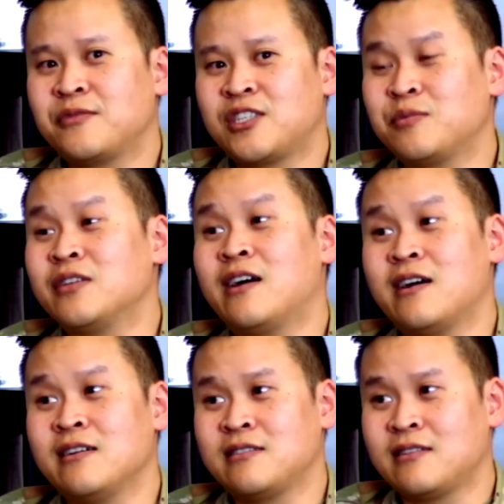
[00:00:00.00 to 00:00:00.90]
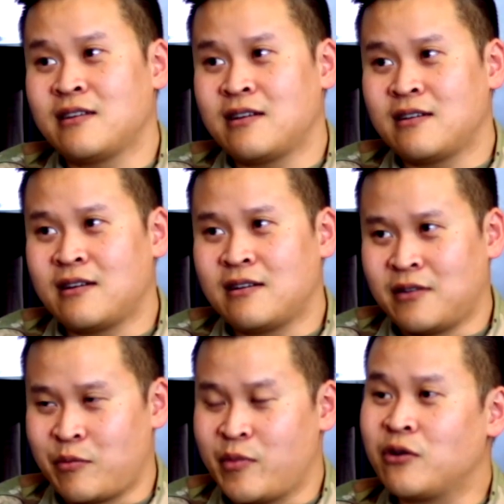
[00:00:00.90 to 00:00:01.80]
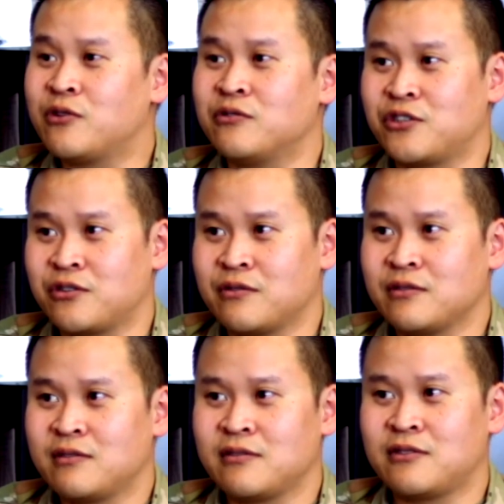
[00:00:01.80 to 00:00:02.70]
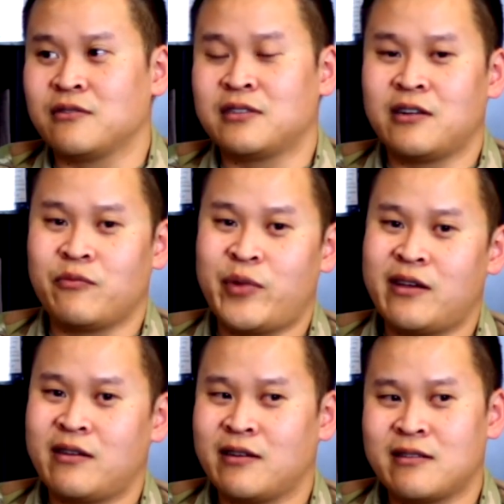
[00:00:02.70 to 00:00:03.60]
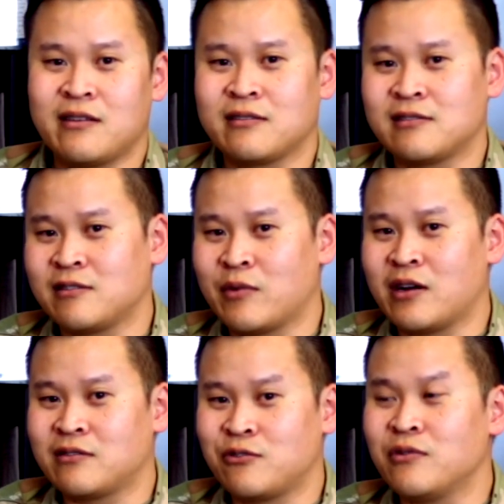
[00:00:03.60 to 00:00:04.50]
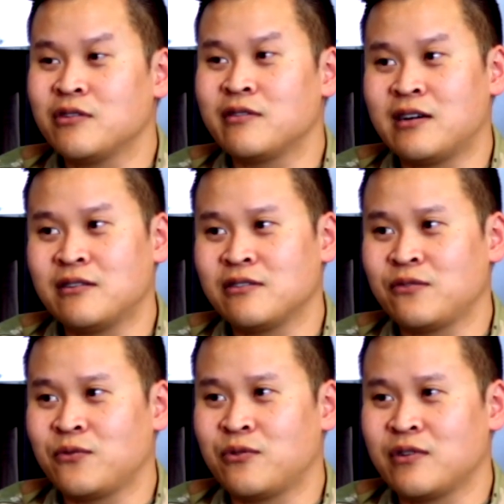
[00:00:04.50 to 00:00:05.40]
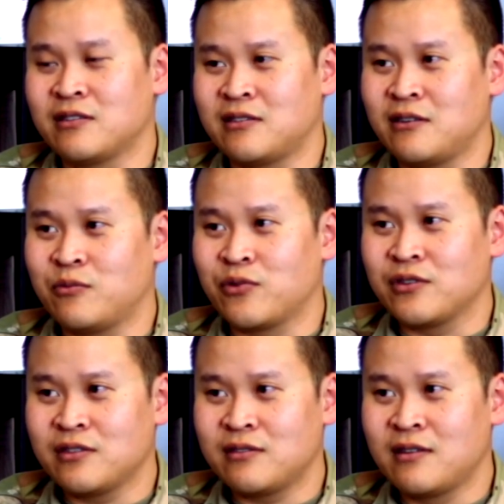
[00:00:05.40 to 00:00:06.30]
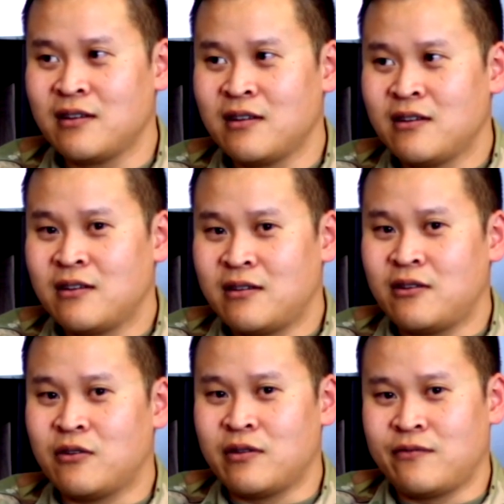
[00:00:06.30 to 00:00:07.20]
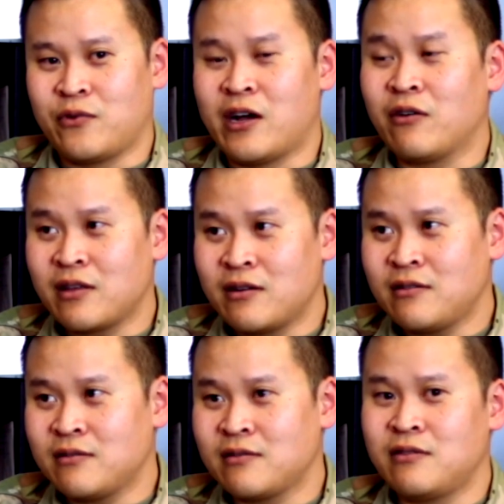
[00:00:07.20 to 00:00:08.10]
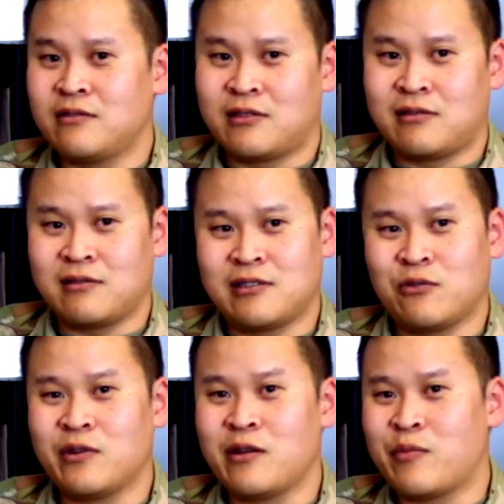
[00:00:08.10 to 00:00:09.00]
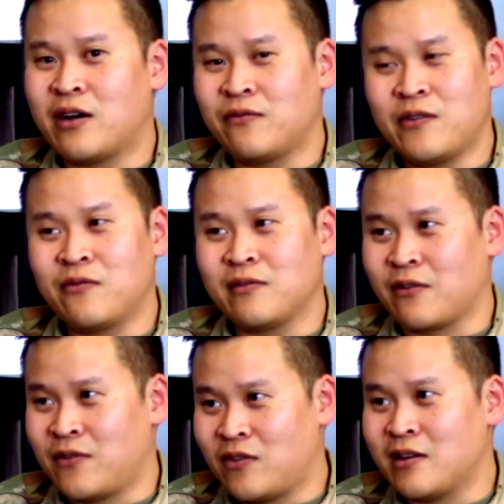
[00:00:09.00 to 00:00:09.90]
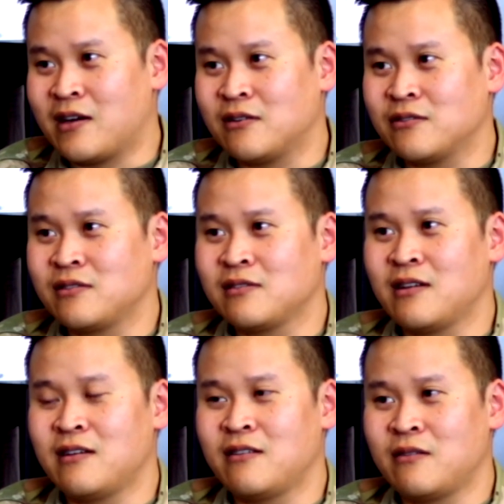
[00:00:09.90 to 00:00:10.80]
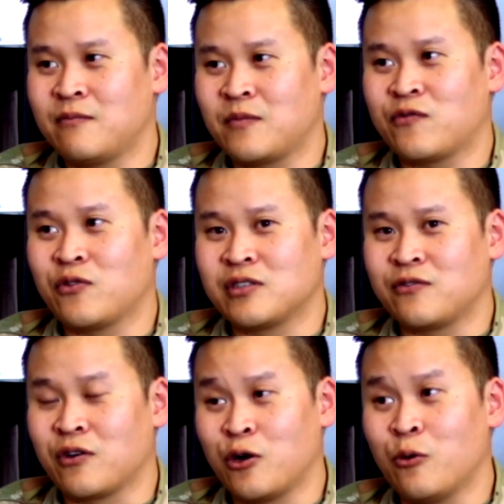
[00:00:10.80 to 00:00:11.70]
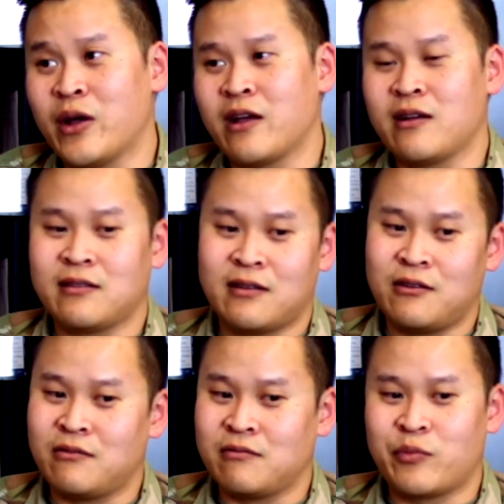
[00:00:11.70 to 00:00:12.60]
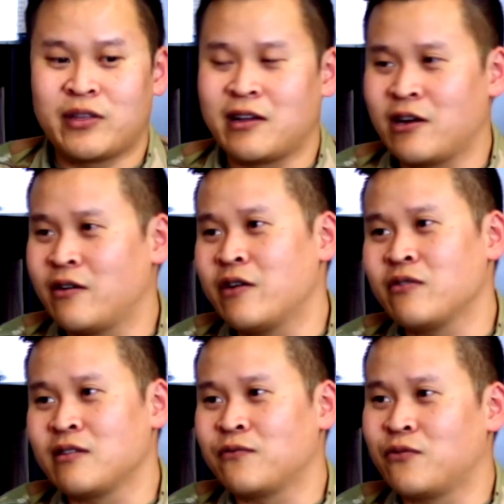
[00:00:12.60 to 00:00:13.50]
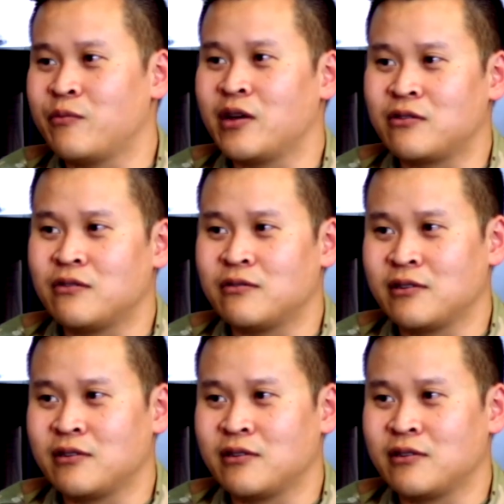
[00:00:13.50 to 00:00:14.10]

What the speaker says: subsidized medical insurance. So instead of paying, I think it's about $200 for a single person, for healthcare, it's only about $50 for a copay, and then you take care of everything for your medical